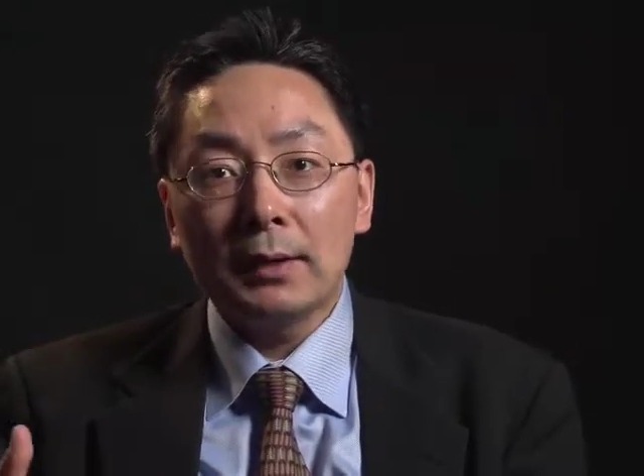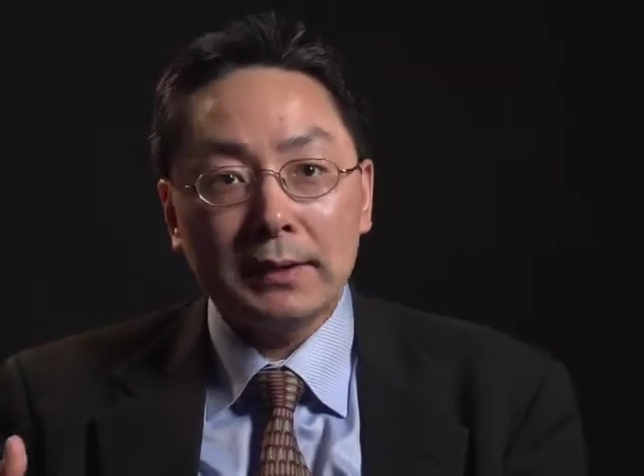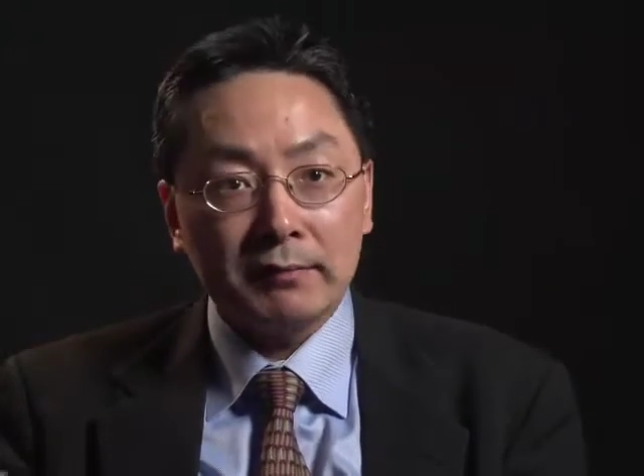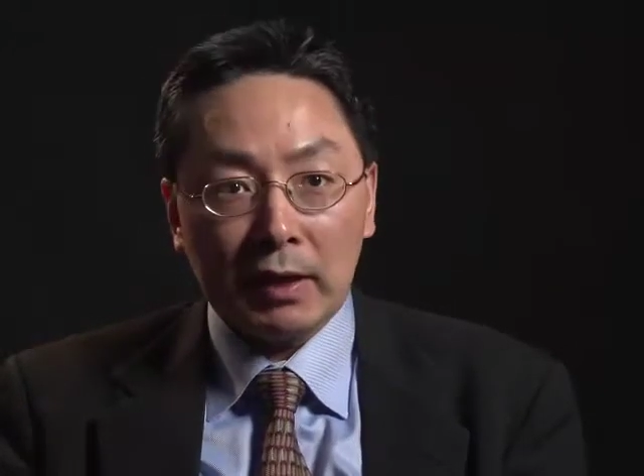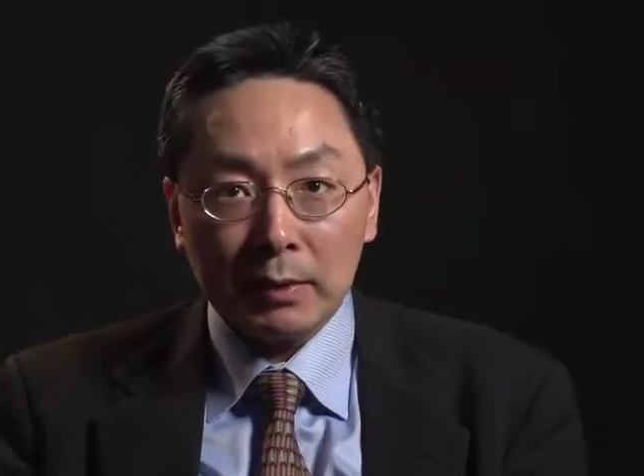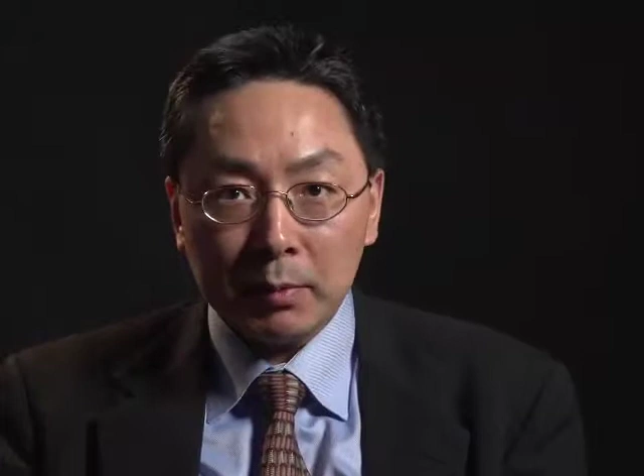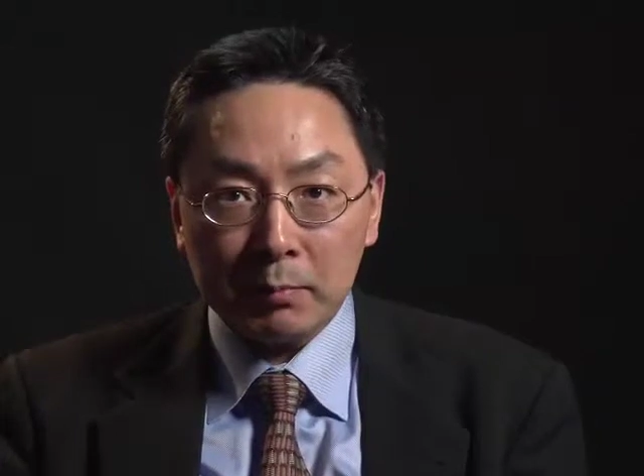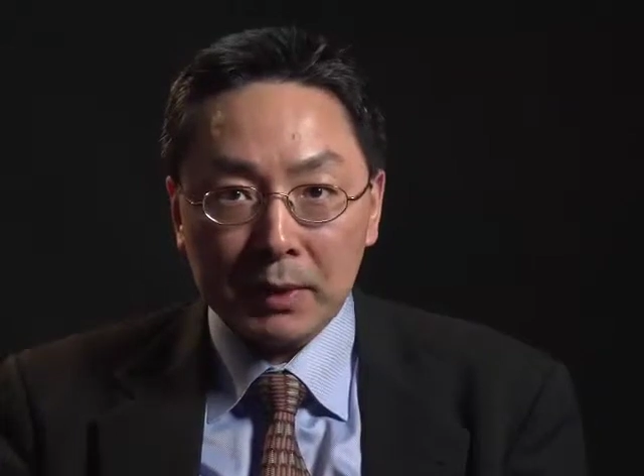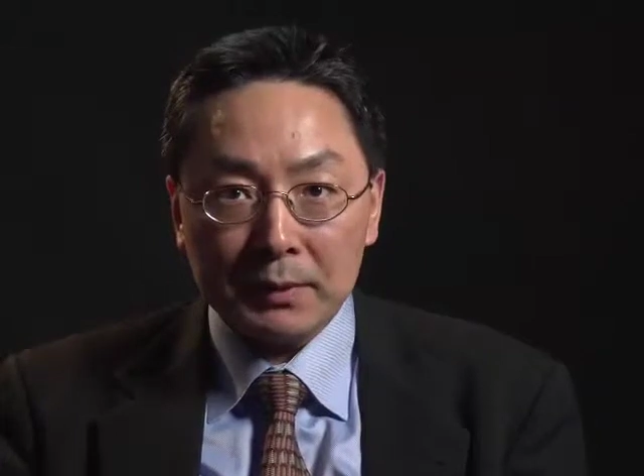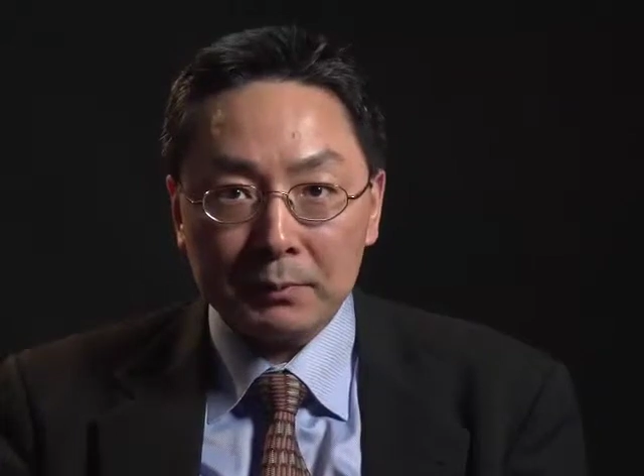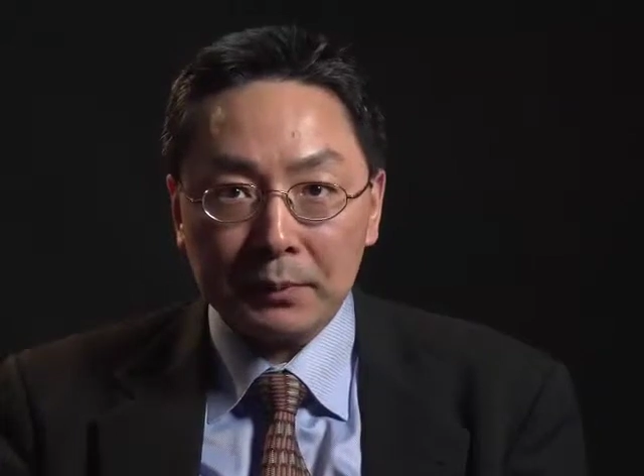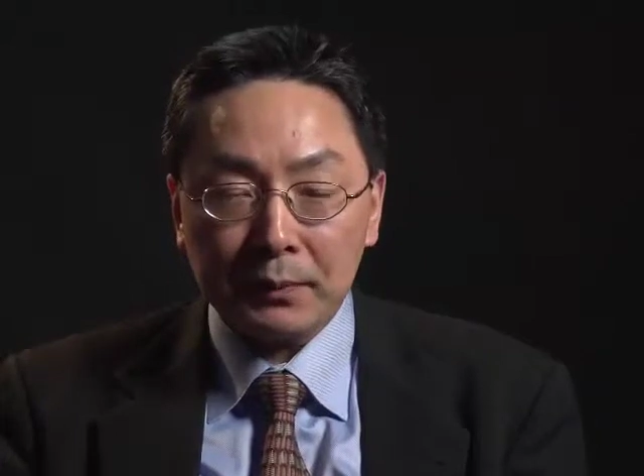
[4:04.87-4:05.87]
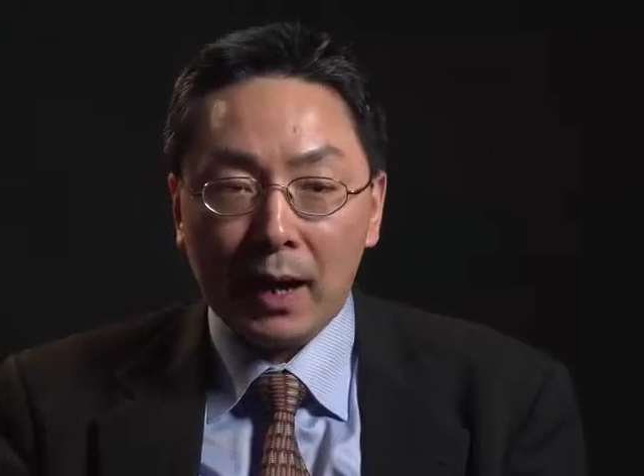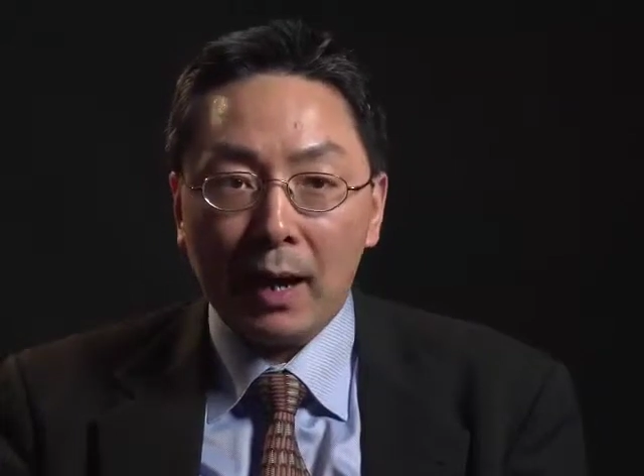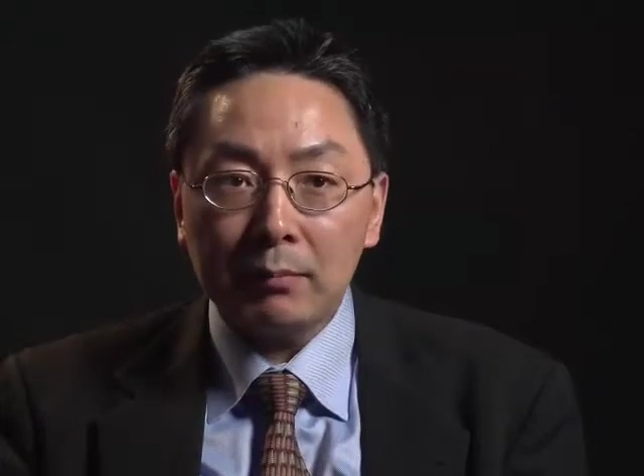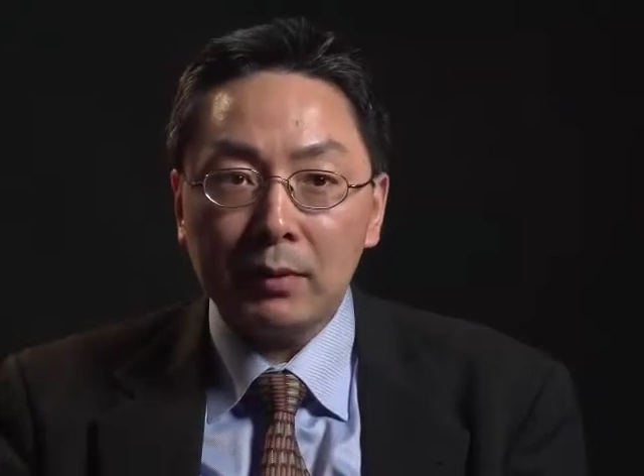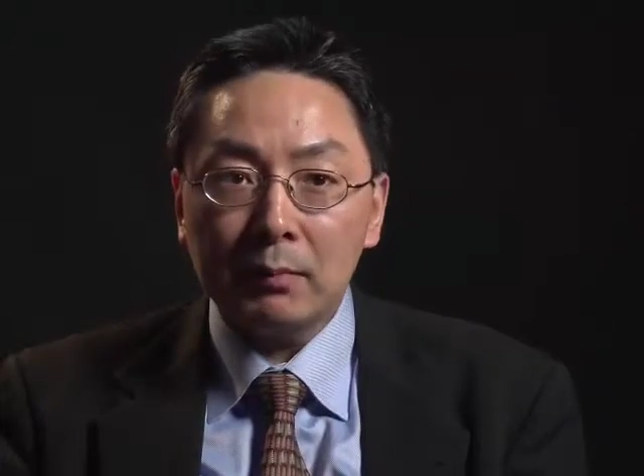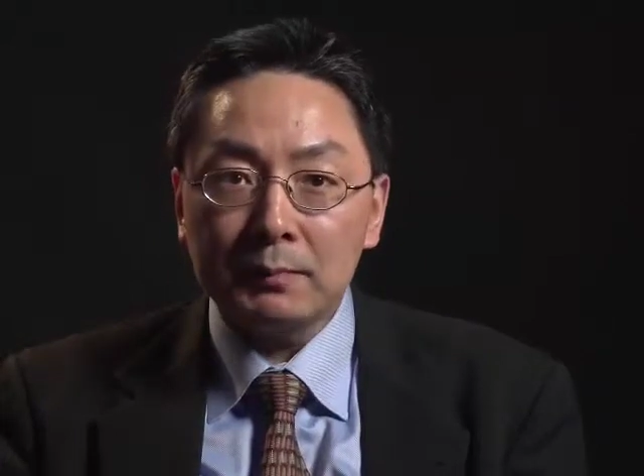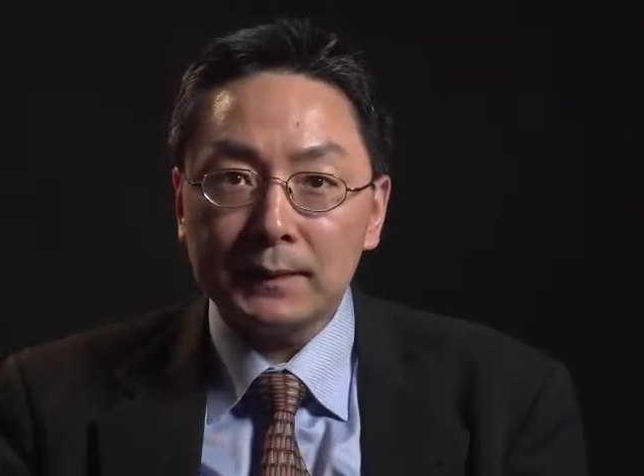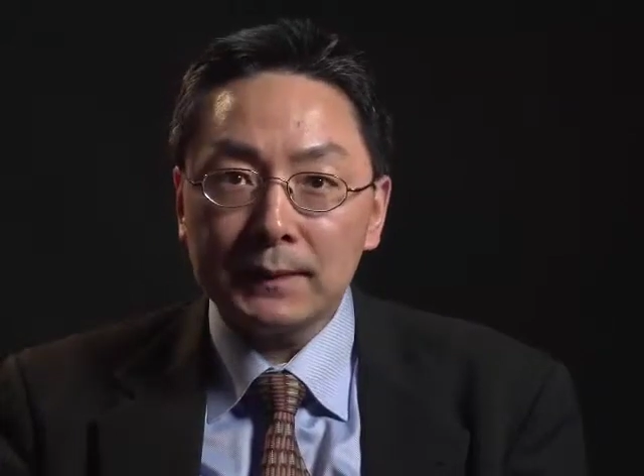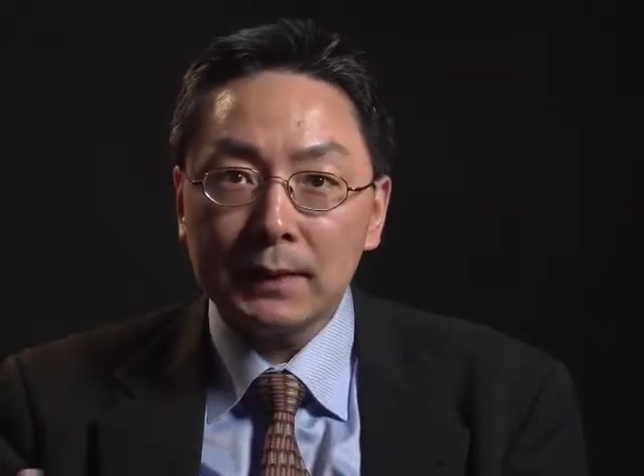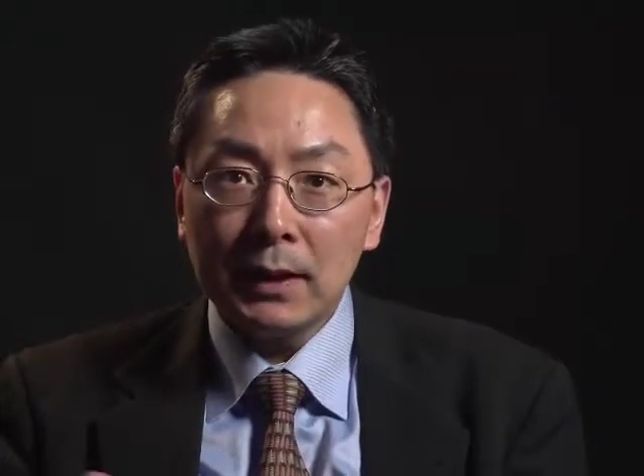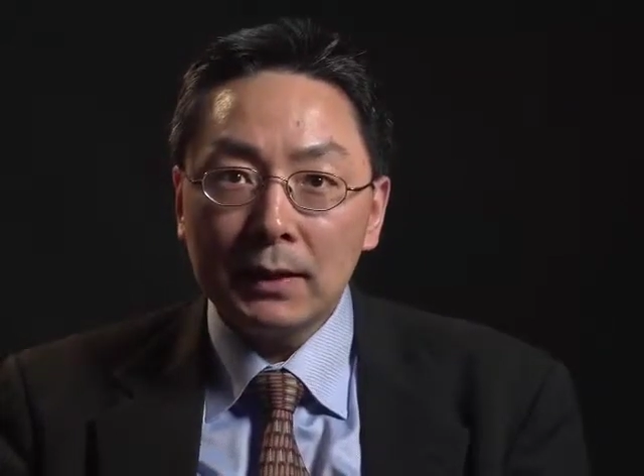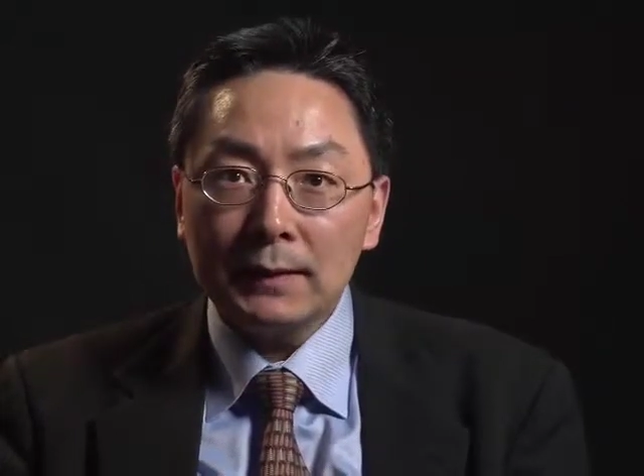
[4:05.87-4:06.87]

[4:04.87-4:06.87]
development problems.